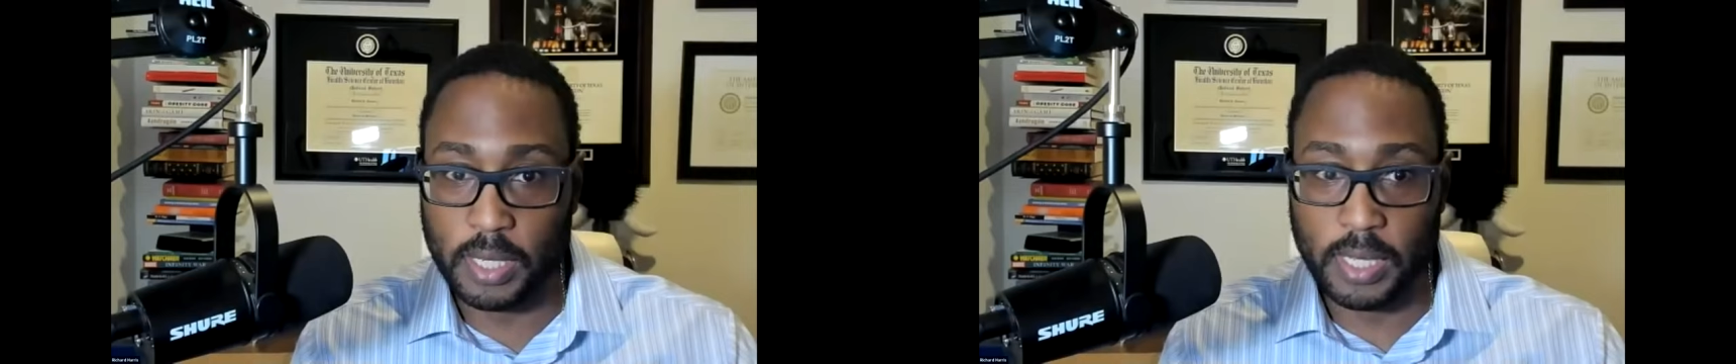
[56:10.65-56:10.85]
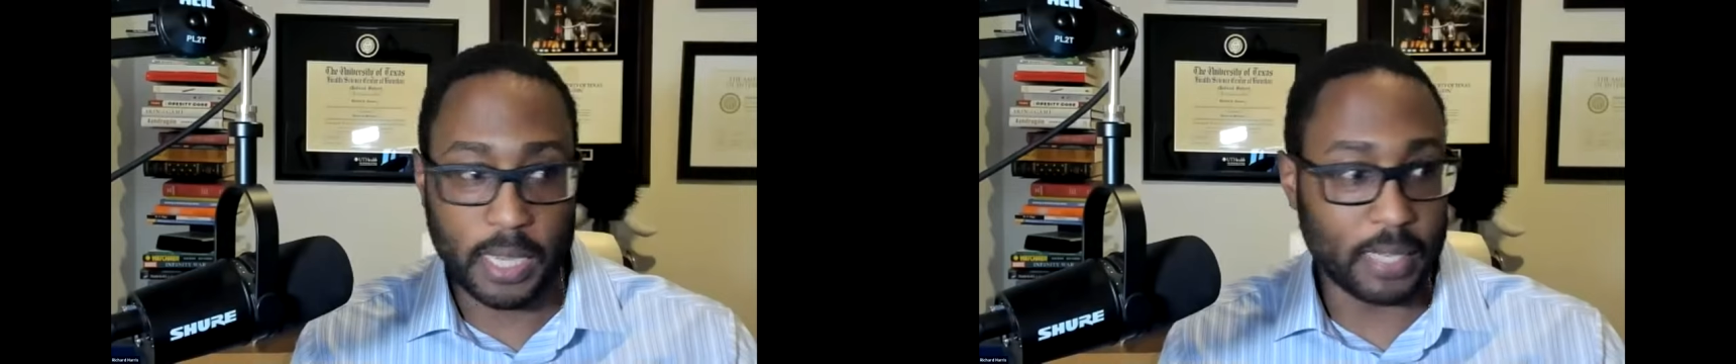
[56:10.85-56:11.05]

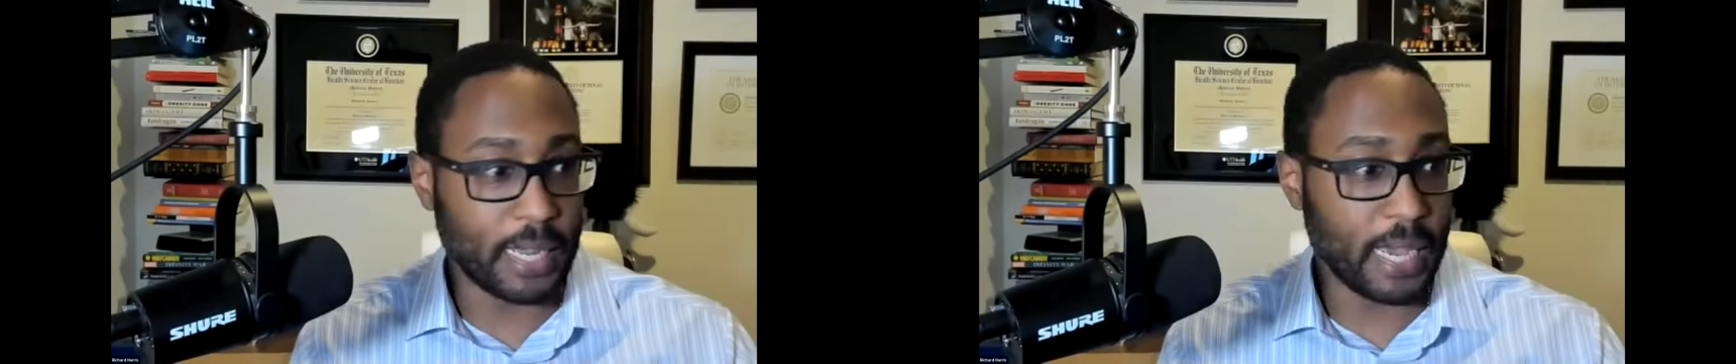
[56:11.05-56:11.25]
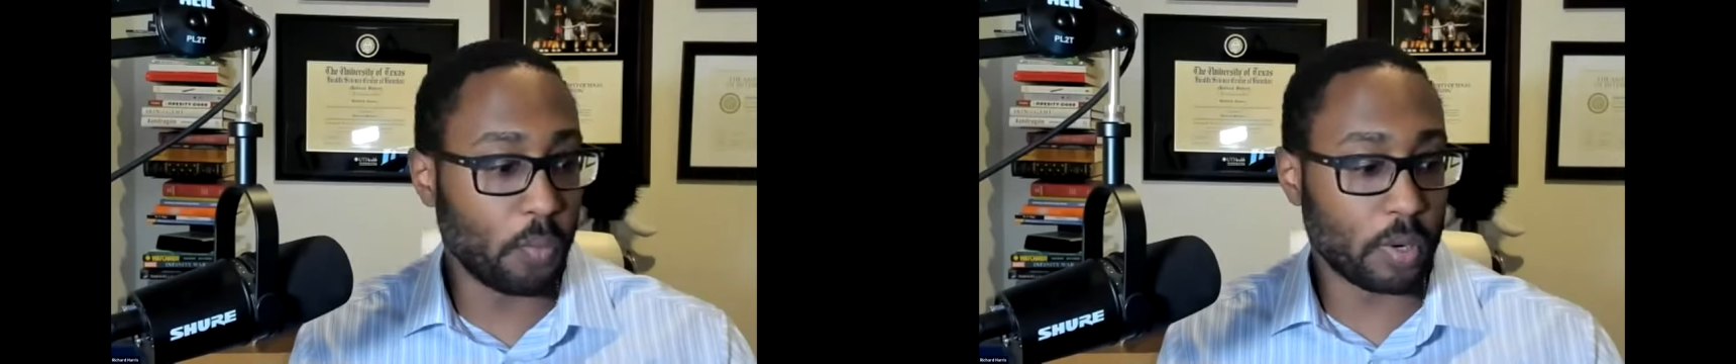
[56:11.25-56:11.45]
Yeah. And
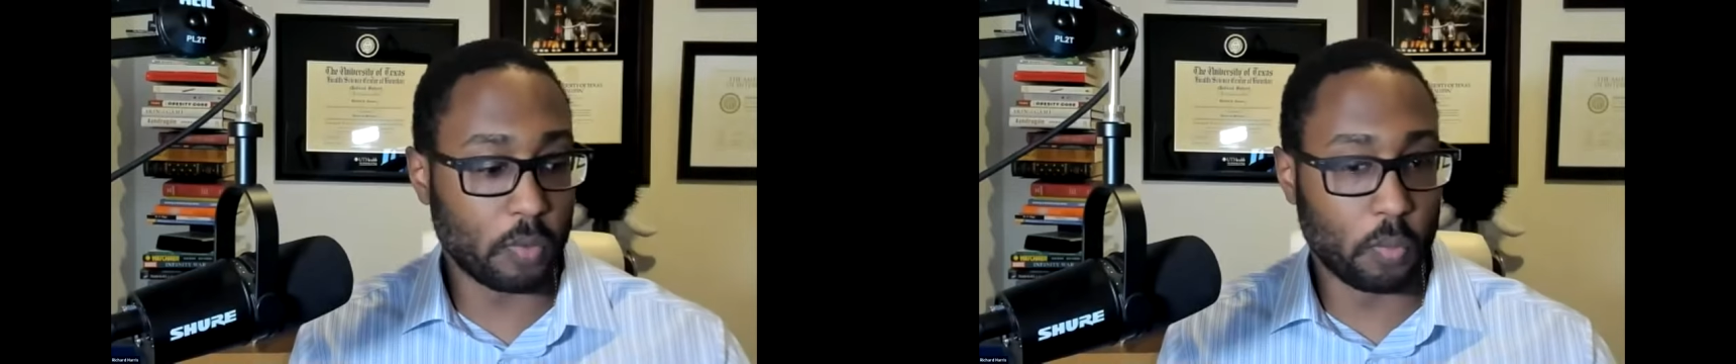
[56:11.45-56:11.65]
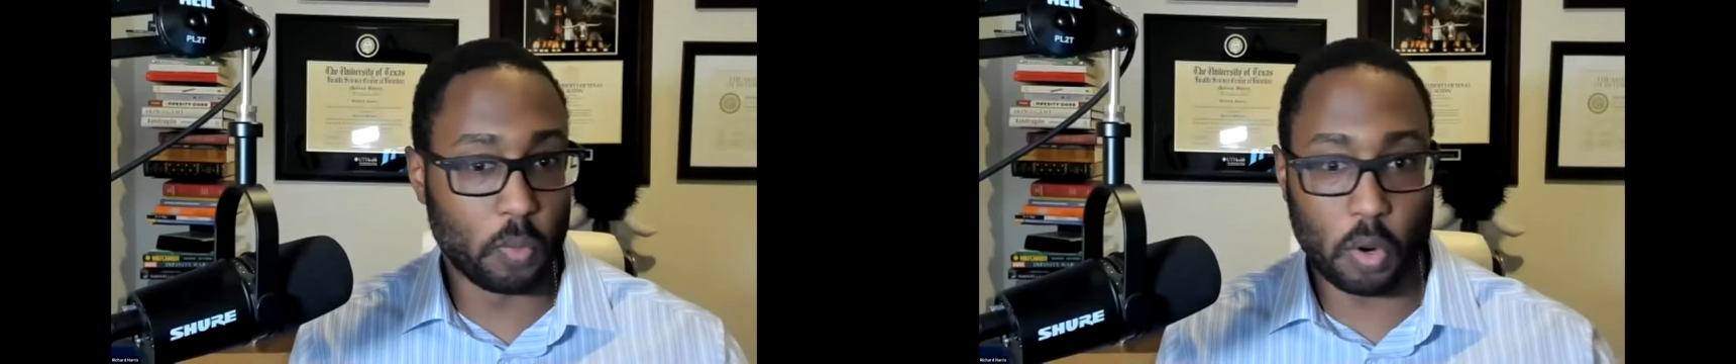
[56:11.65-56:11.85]
now, one of
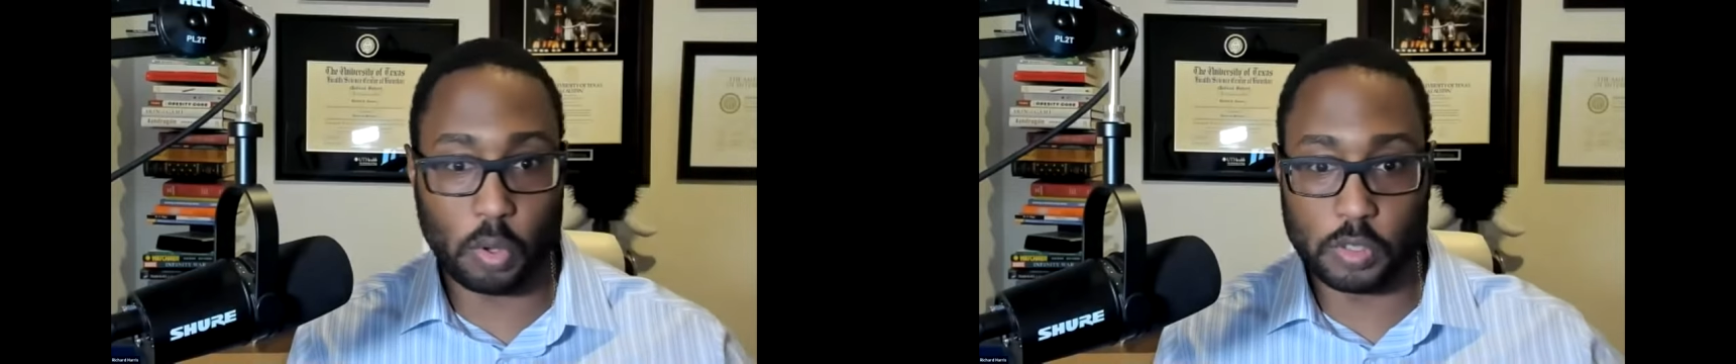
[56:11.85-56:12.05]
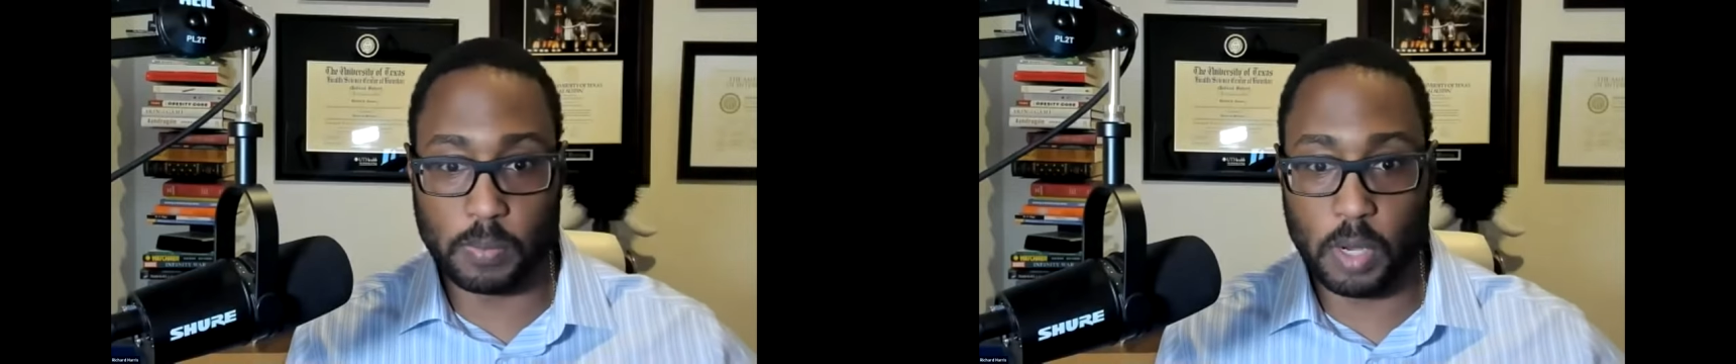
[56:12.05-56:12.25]
the
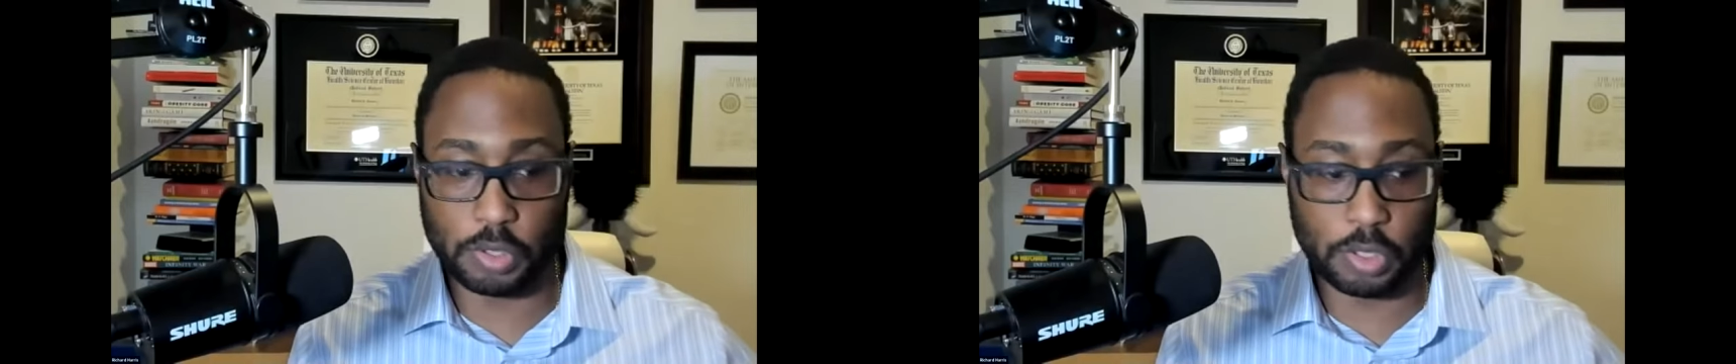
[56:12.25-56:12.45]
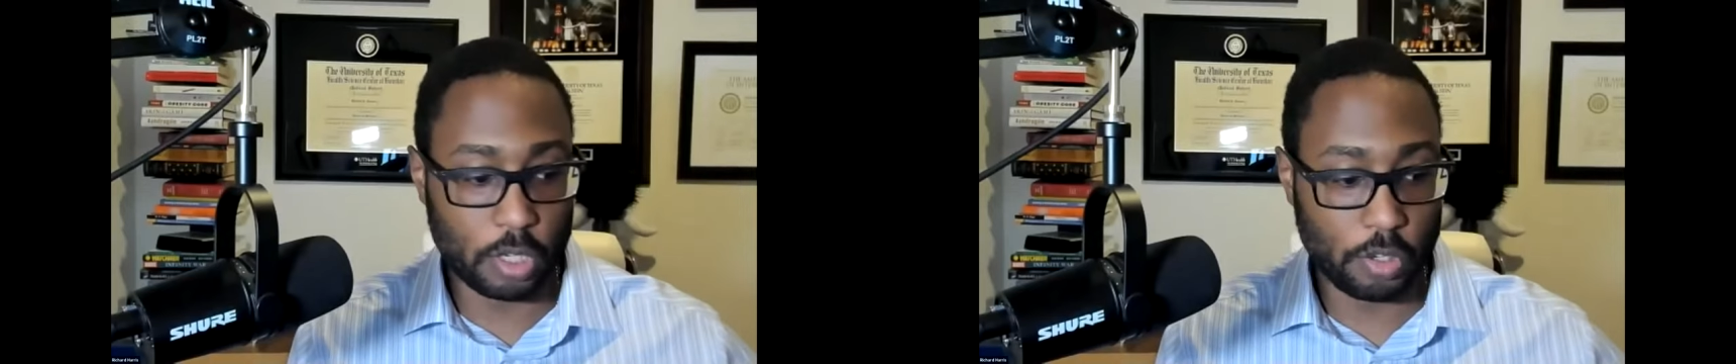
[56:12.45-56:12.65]
world's most